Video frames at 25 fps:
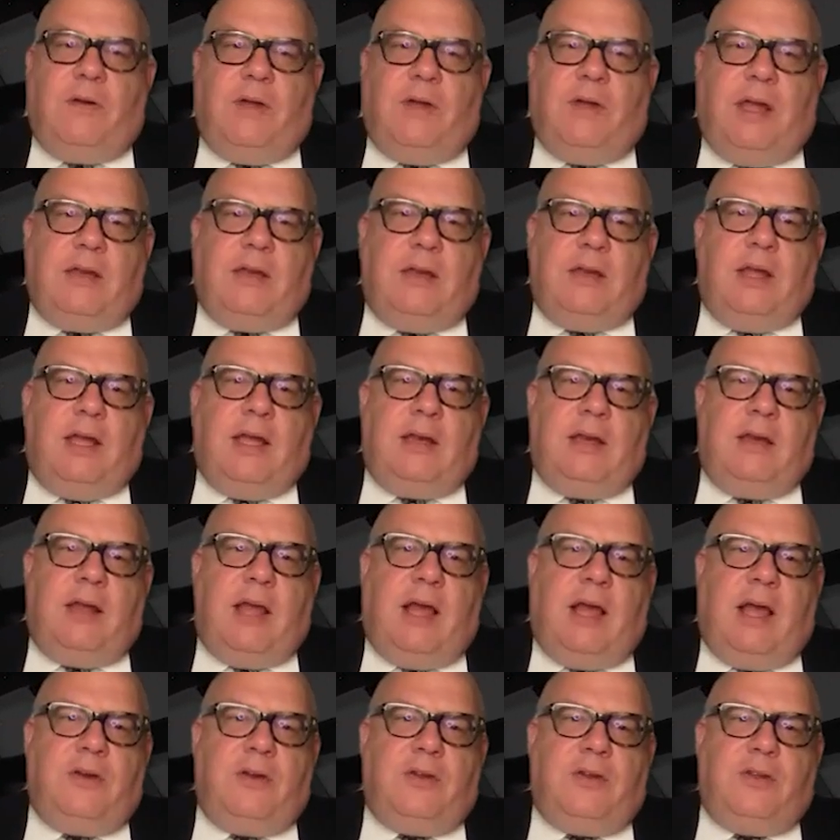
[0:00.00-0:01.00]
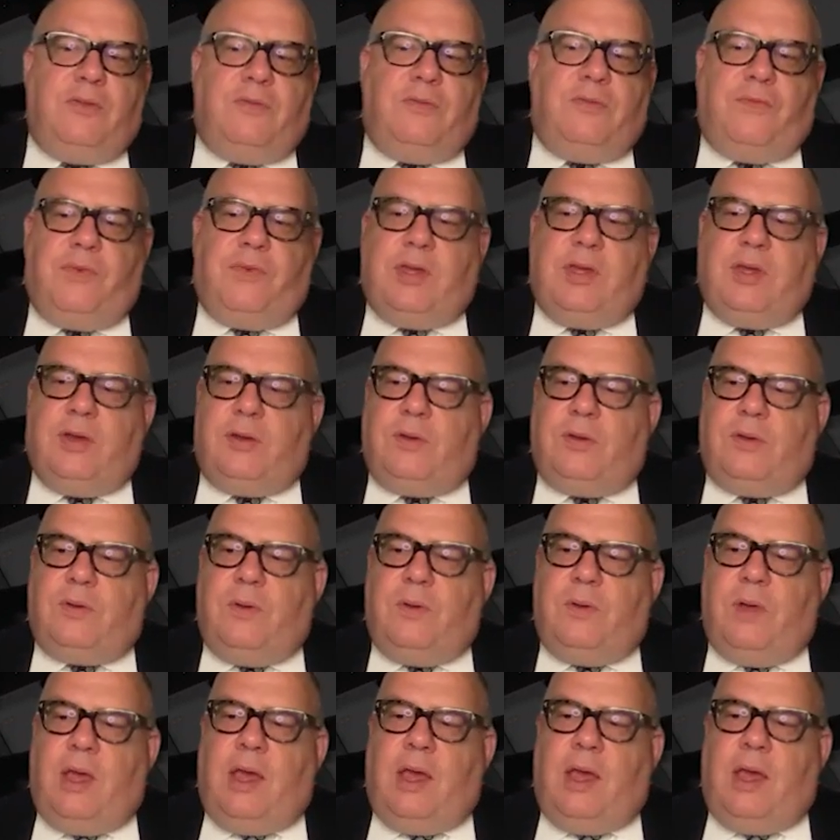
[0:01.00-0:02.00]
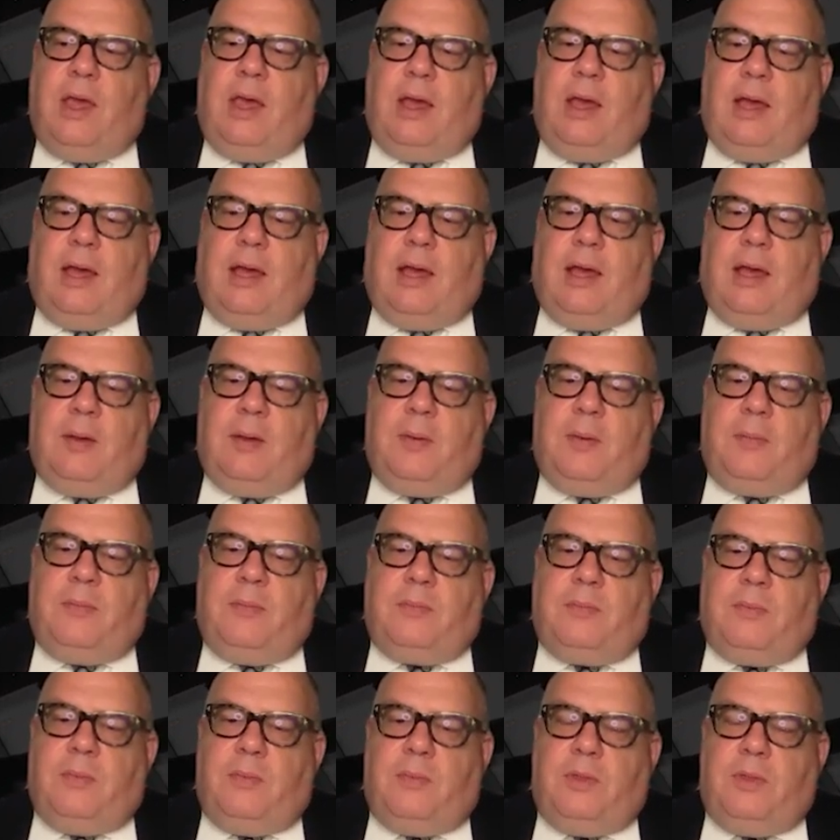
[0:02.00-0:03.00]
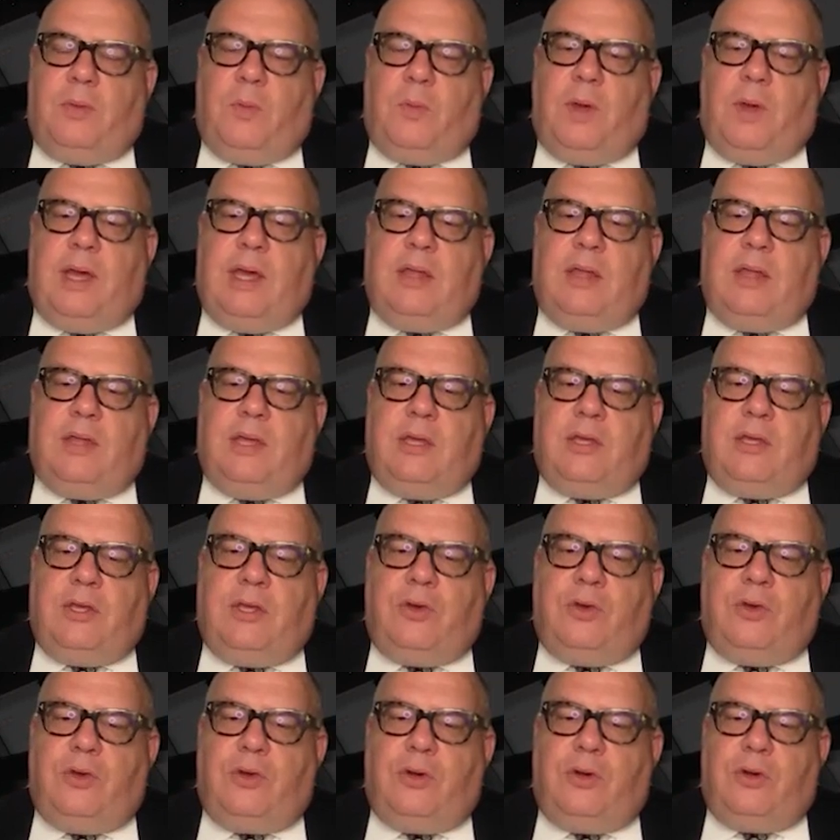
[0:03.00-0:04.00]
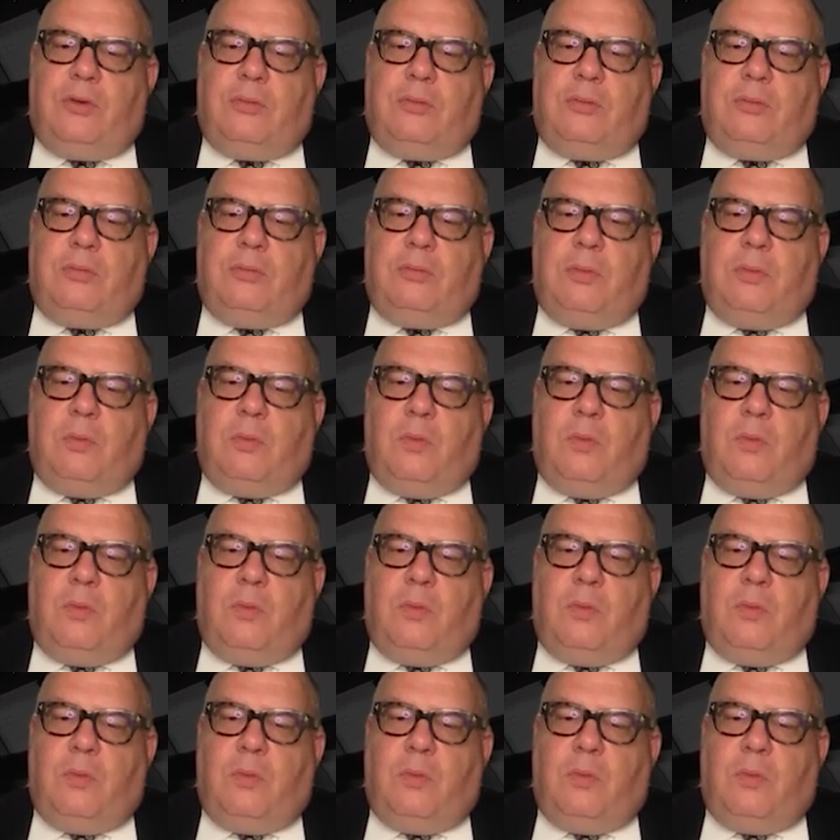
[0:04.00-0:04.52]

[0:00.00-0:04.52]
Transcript: and how do you feel the way that you're